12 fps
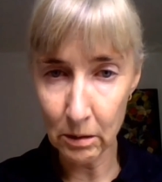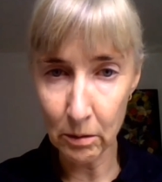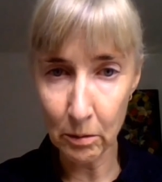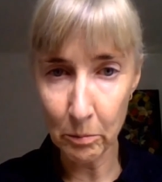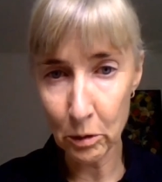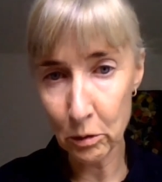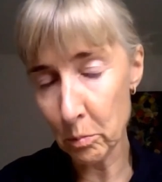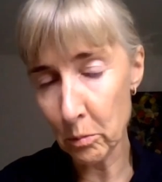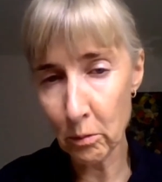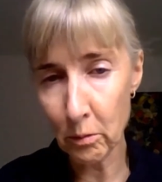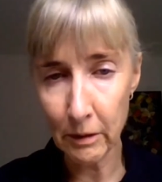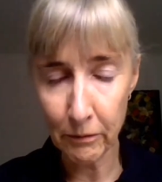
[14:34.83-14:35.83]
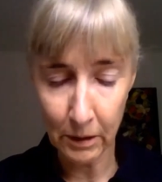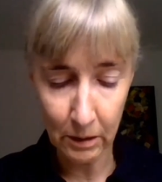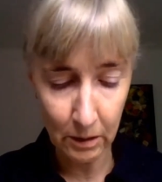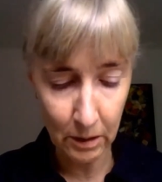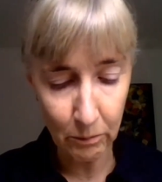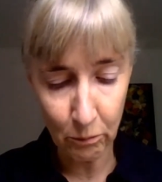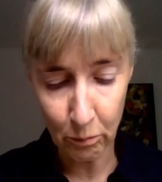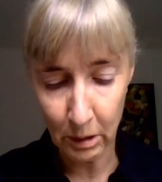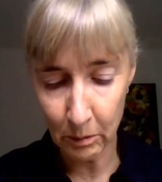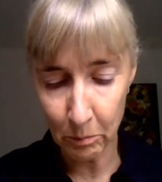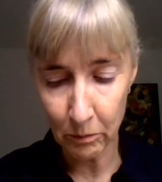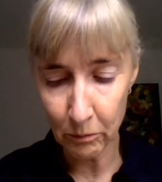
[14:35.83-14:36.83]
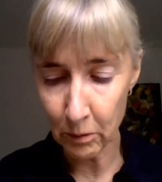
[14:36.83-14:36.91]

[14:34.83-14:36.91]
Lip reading: much more effective treatment for